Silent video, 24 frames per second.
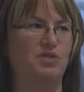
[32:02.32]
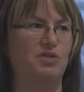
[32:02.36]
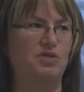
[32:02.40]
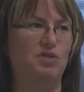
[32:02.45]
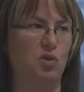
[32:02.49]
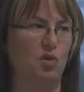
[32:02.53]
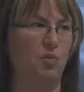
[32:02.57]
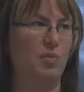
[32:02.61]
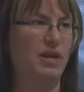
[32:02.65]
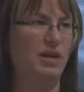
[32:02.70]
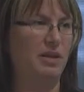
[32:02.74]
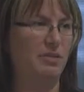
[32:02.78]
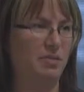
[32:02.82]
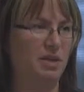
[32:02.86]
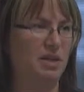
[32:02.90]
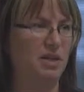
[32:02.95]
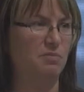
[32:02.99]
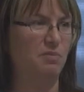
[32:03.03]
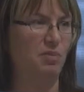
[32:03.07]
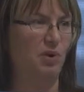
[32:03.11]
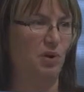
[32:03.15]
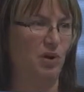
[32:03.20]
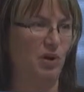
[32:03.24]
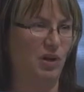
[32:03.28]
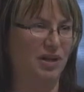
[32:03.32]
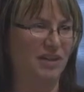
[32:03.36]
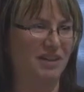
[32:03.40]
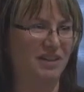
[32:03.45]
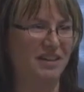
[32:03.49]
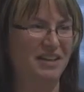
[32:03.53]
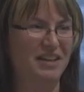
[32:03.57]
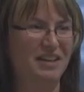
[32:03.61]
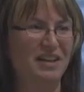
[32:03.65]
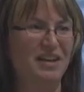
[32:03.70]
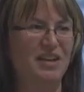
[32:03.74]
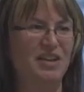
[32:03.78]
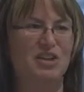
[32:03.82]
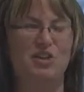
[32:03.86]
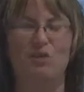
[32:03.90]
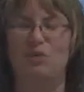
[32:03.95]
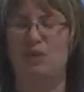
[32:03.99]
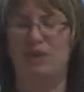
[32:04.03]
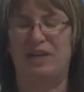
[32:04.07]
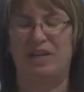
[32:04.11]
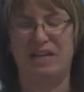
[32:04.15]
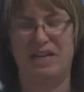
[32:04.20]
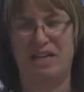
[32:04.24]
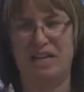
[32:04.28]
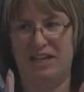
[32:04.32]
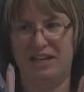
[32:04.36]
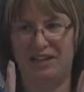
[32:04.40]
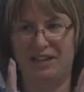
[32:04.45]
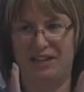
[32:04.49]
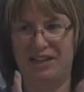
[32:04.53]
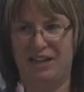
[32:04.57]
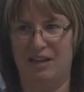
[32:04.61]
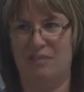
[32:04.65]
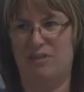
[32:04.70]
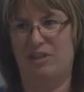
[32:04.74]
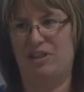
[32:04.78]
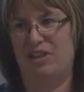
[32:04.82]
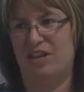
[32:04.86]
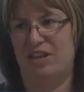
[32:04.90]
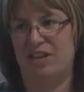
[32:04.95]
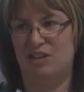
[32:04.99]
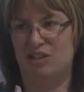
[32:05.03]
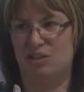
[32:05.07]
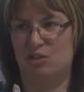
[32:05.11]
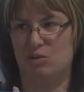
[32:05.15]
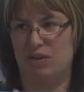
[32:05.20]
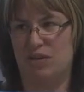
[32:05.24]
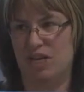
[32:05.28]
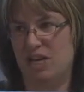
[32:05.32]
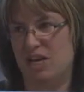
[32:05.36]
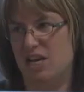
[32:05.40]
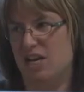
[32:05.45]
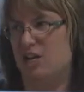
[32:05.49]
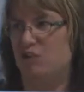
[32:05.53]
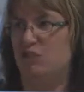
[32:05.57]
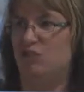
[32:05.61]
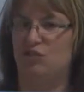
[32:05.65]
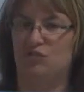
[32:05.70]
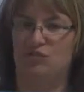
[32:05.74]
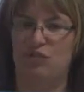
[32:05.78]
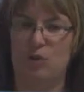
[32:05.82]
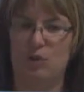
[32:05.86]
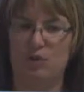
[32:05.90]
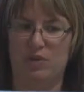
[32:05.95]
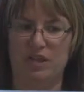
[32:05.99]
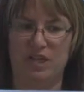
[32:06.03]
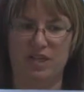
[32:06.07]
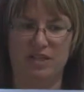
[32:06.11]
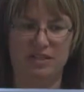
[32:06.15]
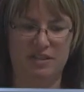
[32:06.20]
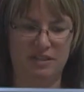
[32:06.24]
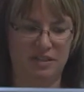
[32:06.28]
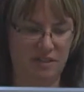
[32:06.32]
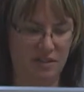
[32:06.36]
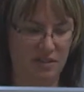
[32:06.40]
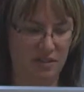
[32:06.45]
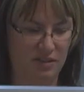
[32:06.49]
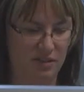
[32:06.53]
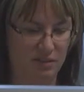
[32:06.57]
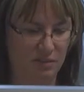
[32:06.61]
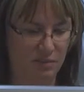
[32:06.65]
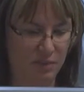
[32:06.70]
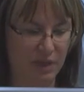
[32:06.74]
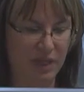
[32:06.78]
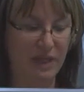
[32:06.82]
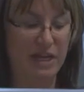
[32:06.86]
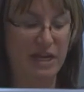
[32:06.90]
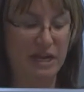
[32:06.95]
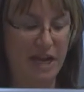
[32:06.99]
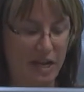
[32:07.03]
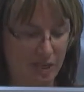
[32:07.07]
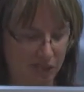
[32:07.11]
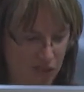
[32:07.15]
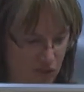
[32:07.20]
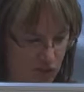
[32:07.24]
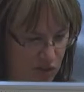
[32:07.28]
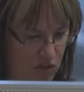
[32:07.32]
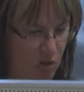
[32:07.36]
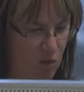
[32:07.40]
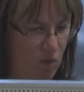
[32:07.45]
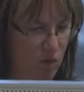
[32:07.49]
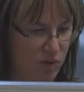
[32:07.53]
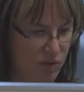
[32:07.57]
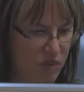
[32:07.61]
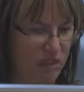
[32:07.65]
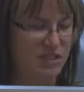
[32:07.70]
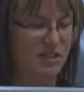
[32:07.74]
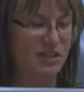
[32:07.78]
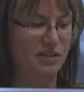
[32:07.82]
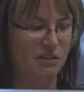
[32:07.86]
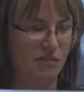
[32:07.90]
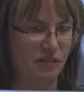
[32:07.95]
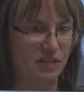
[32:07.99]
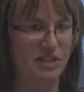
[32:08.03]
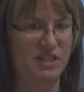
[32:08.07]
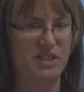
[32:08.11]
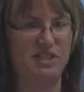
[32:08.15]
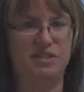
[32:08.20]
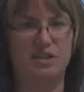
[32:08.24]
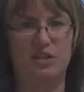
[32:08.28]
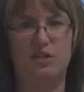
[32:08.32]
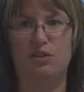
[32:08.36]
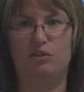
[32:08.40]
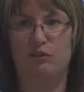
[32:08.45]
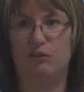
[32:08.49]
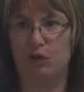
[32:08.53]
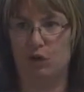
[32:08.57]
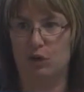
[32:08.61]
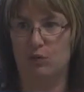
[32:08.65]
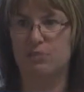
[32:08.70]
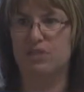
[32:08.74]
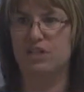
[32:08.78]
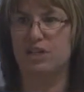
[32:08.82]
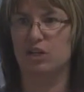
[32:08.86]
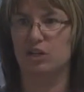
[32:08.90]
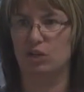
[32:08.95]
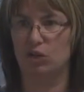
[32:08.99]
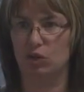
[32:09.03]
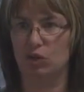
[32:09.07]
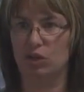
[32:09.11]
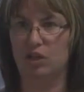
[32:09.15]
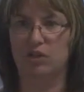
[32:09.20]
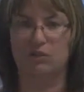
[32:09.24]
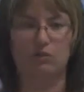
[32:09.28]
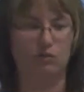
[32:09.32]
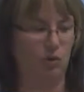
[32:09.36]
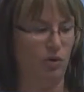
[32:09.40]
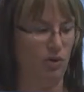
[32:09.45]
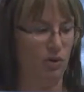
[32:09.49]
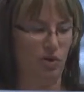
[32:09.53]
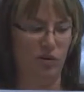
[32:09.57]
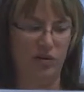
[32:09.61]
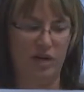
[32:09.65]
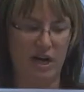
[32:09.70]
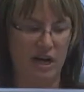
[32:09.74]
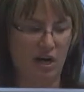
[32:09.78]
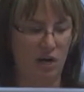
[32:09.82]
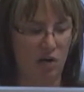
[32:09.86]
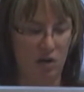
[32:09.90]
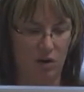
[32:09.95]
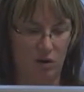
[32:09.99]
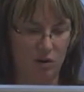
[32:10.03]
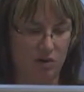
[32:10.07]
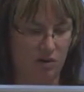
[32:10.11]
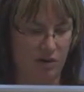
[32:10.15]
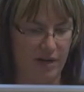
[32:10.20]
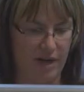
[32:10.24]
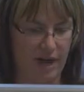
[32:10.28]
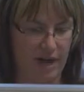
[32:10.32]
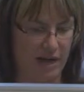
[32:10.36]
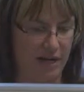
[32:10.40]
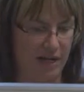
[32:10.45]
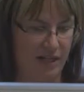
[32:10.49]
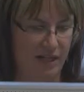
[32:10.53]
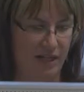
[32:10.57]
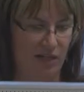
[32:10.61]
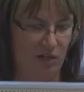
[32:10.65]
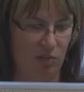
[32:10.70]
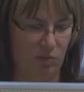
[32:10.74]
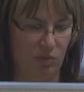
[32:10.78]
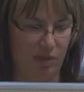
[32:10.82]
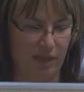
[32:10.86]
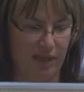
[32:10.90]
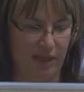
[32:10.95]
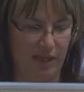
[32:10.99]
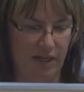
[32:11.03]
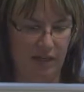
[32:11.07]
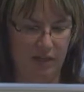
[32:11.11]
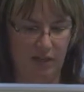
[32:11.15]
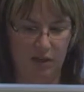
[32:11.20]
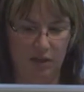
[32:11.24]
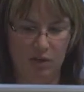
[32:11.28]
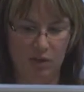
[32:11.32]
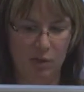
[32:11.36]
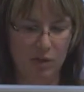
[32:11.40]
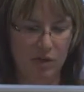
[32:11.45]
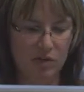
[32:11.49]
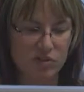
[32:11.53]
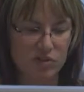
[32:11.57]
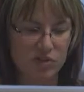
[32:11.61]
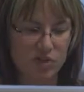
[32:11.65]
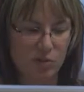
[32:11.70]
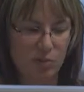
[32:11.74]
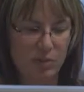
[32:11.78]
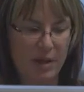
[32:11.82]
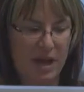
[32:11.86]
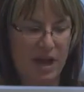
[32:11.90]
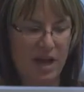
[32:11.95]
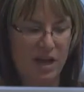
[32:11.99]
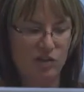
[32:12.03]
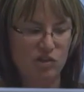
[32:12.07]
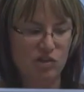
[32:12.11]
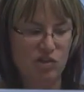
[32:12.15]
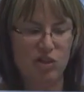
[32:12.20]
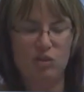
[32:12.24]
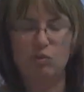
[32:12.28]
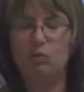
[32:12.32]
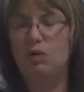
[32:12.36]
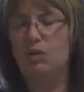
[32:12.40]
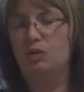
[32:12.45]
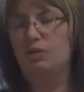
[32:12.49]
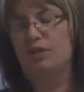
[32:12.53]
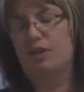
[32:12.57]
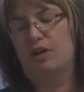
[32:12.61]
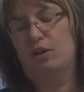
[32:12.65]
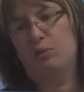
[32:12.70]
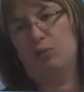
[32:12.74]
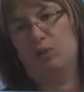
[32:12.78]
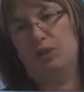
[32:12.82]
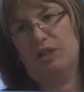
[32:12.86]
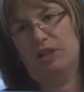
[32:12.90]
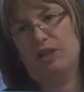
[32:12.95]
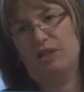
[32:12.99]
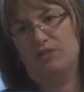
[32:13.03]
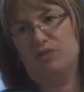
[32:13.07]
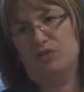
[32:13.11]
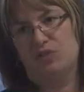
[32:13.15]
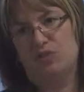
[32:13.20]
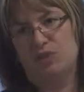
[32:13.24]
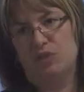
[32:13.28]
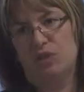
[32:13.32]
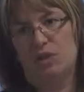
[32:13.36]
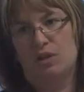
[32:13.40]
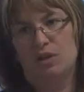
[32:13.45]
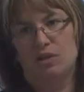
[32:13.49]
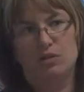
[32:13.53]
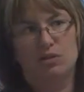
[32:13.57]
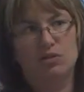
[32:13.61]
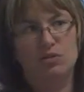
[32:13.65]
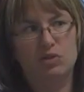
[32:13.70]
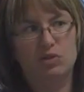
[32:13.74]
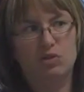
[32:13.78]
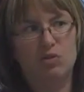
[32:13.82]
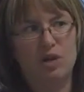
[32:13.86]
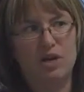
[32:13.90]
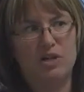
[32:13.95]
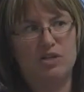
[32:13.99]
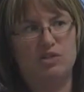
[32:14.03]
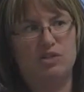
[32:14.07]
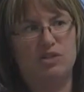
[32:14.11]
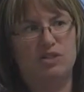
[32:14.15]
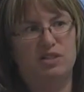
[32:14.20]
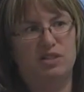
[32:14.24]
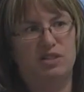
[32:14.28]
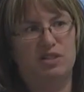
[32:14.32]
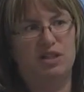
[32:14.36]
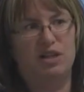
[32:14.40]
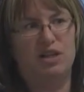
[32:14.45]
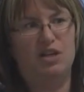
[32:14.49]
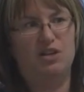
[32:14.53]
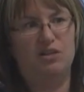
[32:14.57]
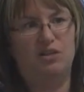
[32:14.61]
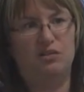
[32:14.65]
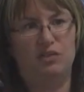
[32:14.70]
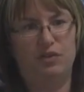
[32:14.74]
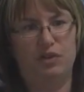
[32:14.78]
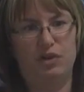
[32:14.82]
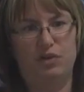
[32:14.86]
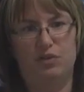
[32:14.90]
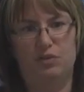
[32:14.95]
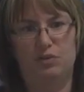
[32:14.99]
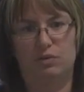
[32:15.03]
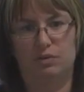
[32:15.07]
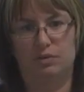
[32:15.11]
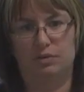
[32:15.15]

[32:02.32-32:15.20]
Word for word: so many people. We can't limit that to a niche focus. But again, so the differences in the firms that you're looking for, they're not all created equally. Where's their passion? What are their beliefs? Those are questions at the interview.